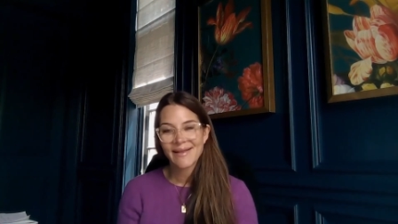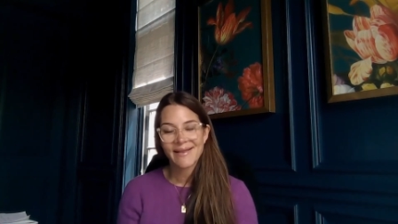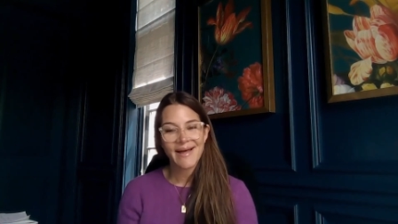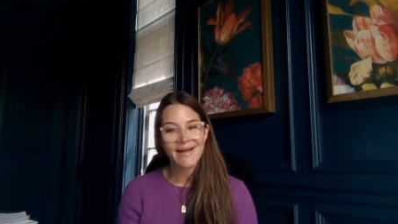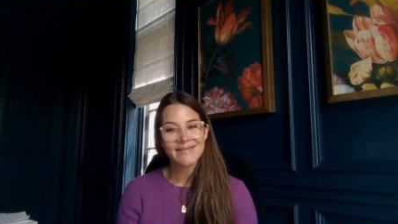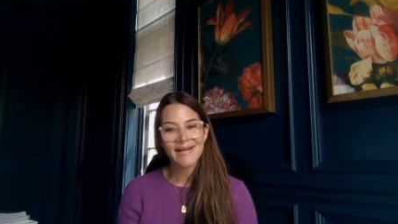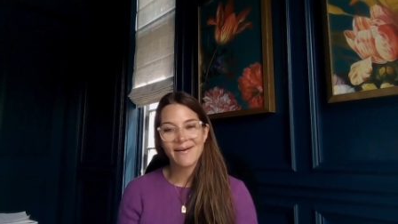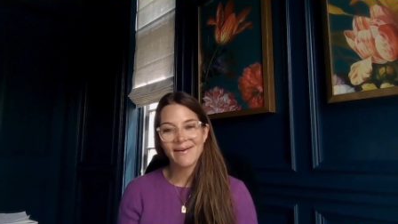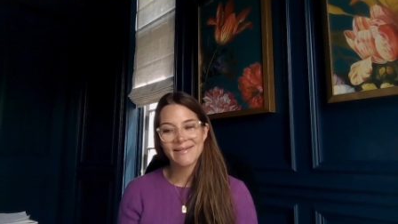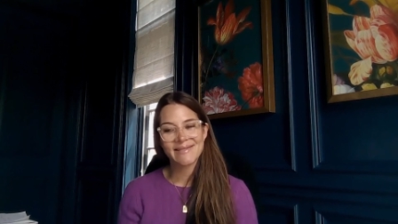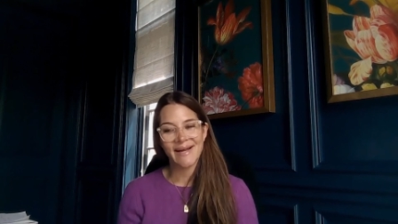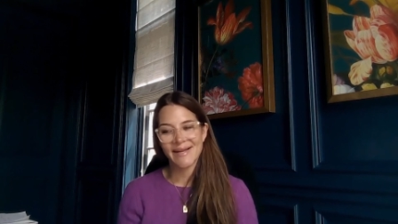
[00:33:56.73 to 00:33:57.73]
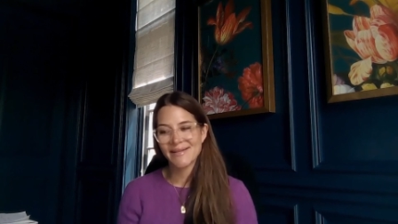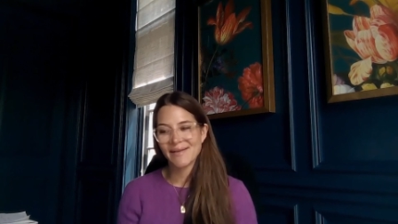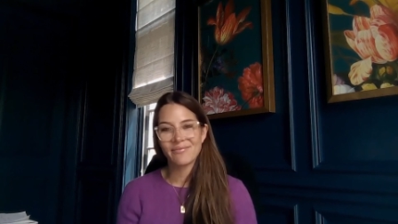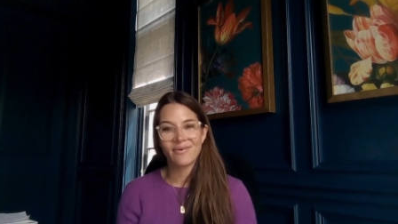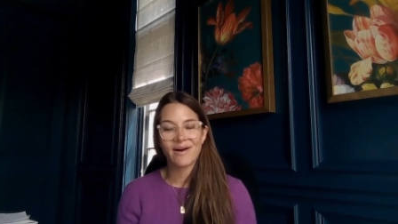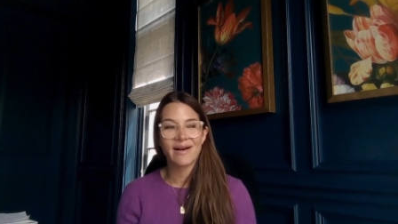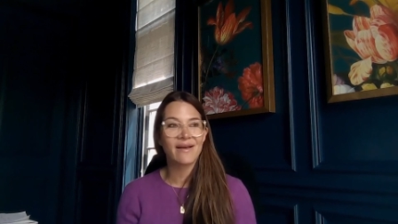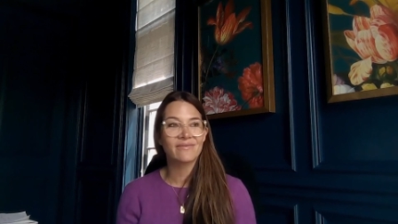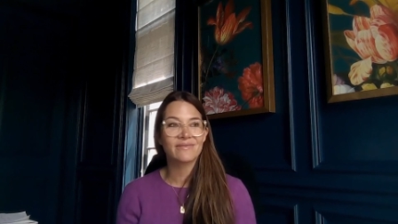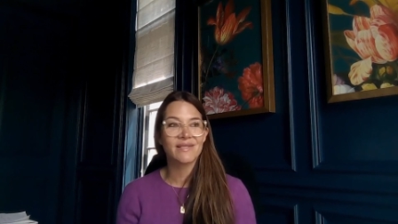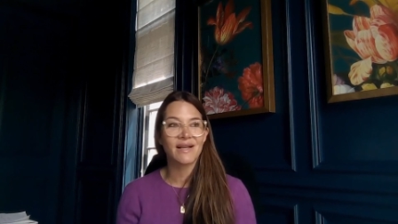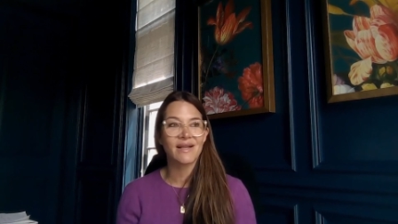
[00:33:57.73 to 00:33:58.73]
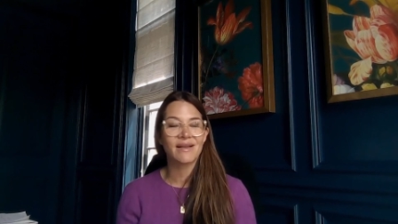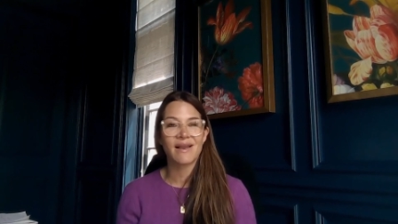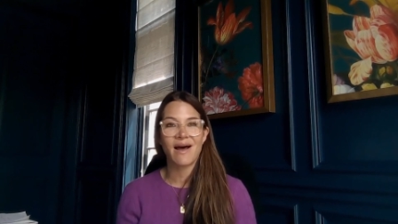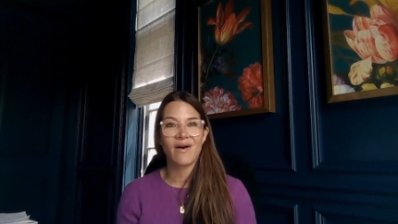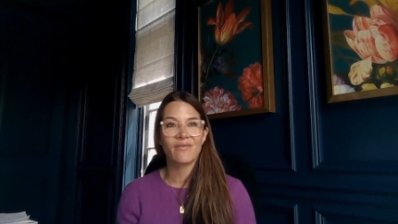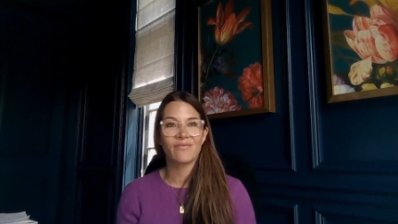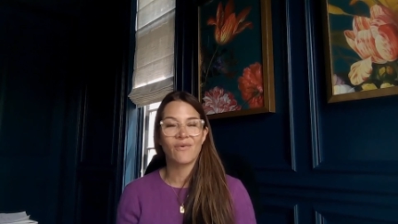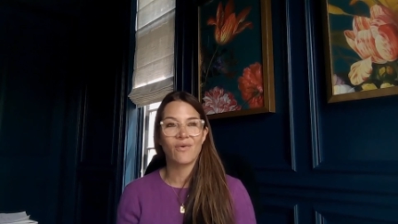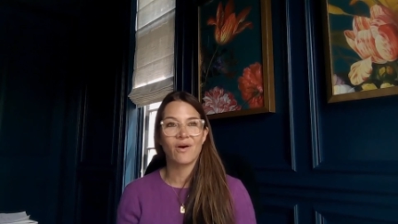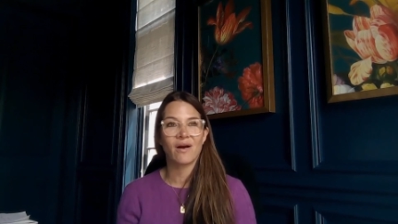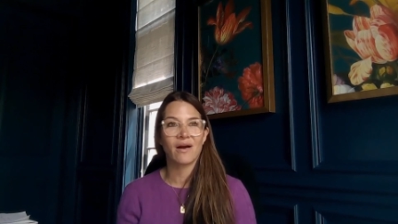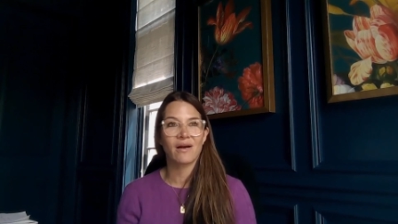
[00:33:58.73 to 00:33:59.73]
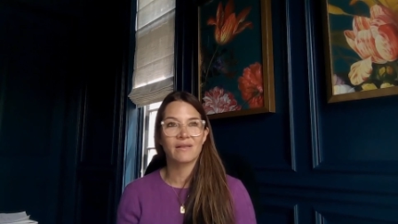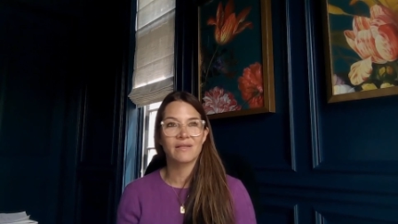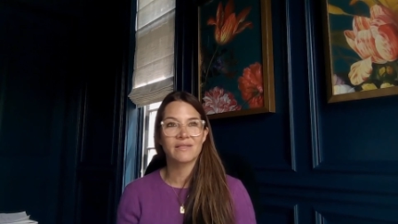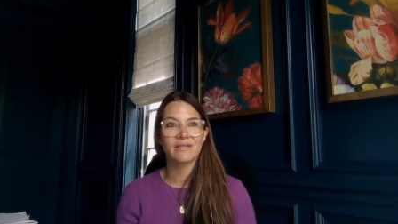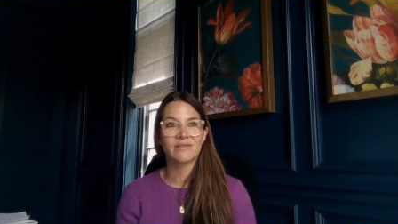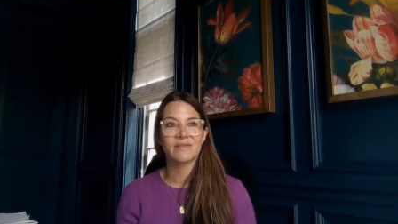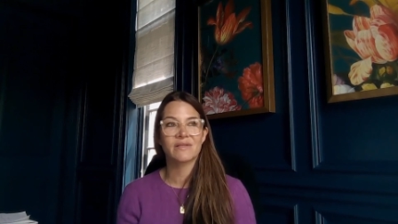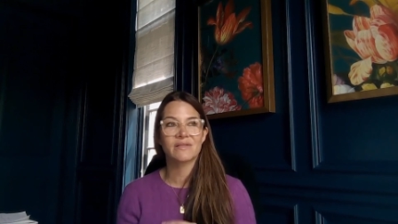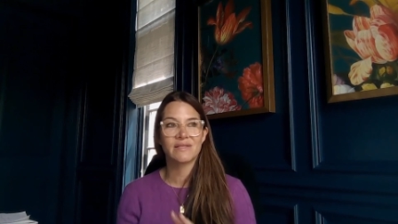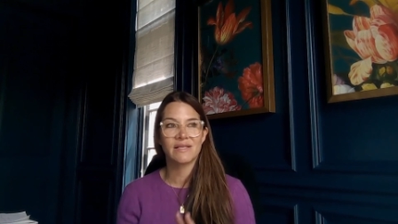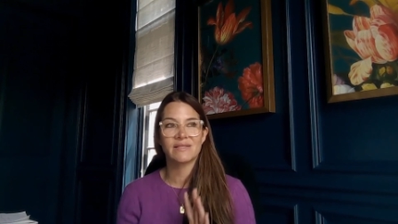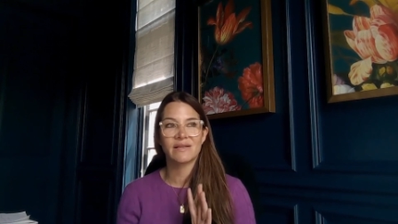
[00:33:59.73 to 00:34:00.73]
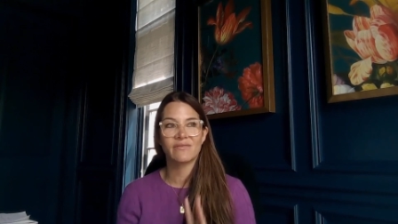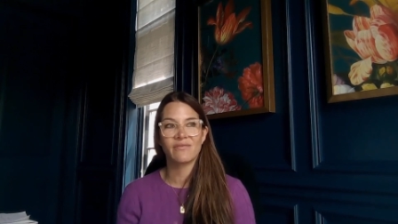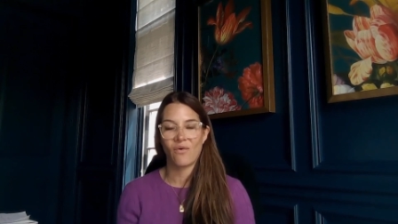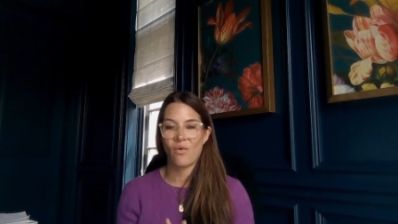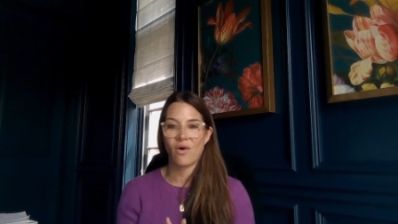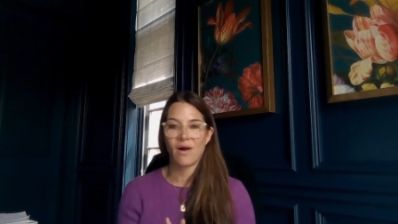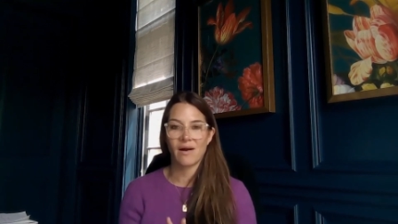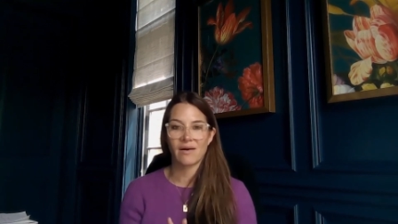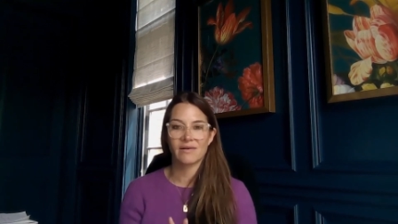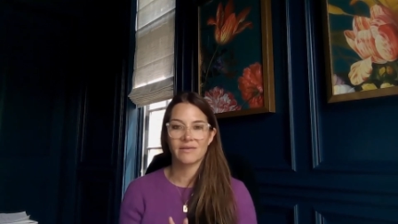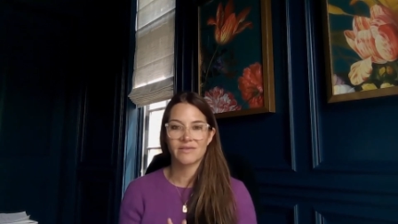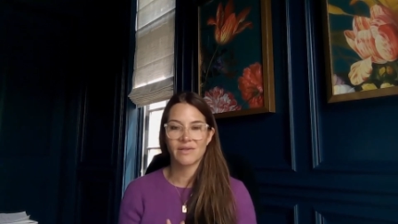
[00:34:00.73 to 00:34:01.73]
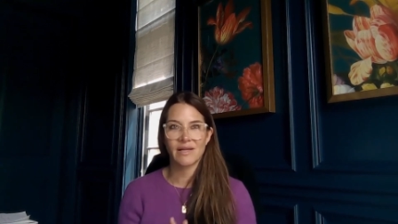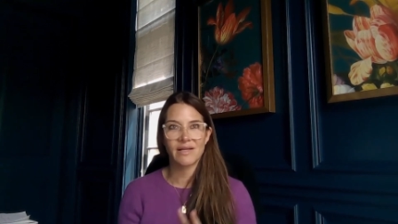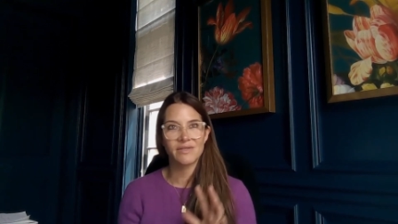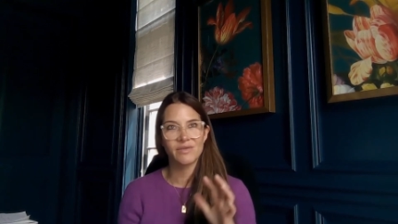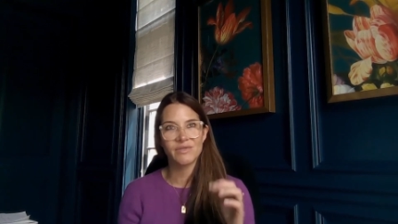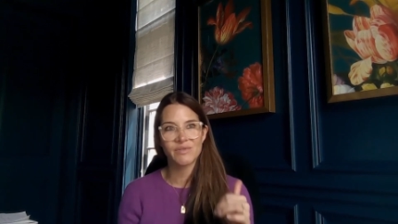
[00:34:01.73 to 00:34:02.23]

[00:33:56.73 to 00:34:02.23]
that's how I signed up for it. And I've done it now for this is season four. So they do